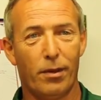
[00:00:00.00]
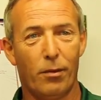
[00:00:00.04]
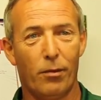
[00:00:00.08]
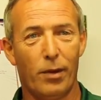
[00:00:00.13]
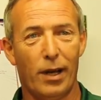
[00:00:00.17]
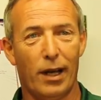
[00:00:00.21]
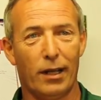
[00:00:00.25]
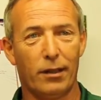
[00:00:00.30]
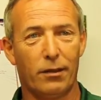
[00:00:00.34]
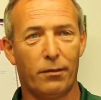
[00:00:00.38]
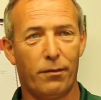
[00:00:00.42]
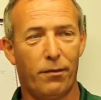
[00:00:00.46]
We
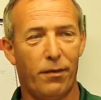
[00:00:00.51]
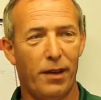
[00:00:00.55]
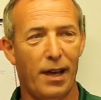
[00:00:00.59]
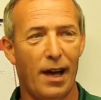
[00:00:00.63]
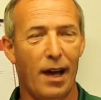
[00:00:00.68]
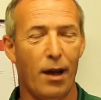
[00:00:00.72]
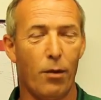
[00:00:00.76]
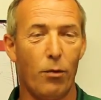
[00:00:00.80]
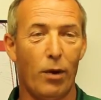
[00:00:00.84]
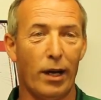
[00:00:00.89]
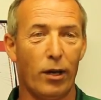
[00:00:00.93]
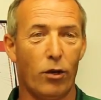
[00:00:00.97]
had
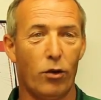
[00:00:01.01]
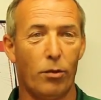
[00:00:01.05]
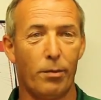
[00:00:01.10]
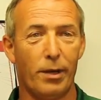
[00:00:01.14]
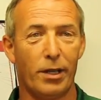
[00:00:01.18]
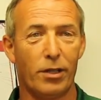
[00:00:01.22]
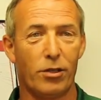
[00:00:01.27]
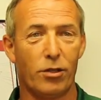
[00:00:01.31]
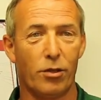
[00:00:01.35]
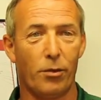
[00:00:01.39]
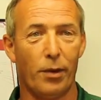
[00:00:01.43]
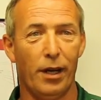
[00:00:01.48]
VIY come
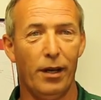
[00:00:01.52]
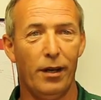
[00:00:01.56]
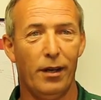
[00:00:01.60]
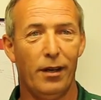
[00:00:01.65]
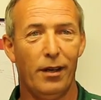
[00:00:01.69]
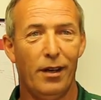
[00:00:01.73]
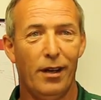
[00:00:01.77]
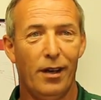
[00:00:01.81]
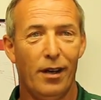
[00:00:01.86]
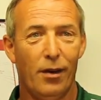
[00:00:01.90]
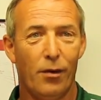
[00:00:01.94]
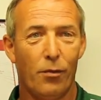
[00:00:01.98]
into it
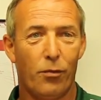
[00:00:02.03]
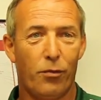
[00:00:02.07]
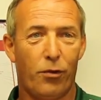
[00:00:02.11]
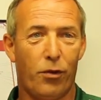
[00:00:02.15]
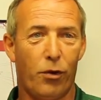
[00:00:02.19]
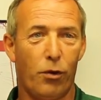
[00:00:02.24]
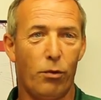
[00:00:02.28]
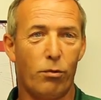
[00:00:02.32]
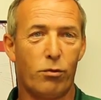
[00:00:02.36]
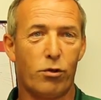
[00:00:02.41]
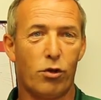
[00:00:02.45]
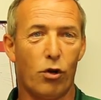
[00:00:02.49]

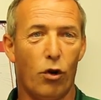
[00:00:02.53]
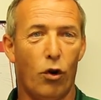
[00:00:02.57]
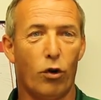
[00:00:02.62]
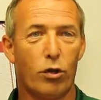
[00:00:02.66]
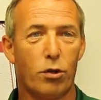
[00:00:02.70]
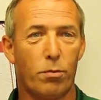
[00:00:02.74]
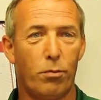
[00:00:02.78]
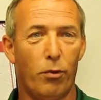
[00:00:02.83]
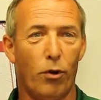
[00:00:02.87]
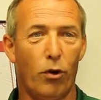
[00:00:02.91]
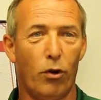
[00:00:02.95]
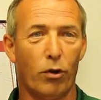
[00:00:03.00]
through
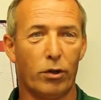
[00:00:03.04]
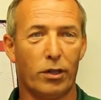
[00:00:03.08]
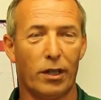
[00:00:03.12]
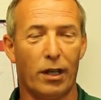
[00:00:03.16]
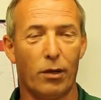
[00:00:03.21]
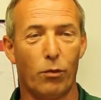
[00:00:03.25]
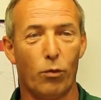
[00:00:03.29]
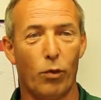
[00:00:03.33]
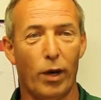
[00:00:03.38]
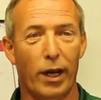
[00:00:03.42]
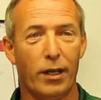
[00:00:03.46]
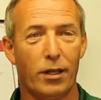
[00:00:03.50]
Talk Sport
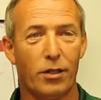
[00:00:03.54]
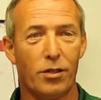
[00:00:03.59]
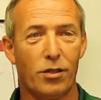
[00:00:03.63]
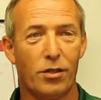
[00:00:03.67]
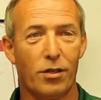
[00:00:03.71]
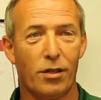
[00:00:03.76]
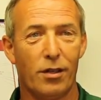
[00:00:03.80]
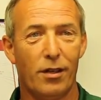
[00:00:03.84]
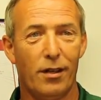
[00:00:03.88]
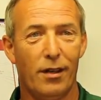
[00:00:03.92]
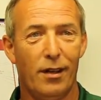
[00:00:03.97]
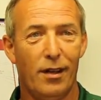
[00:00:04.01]
and Wix.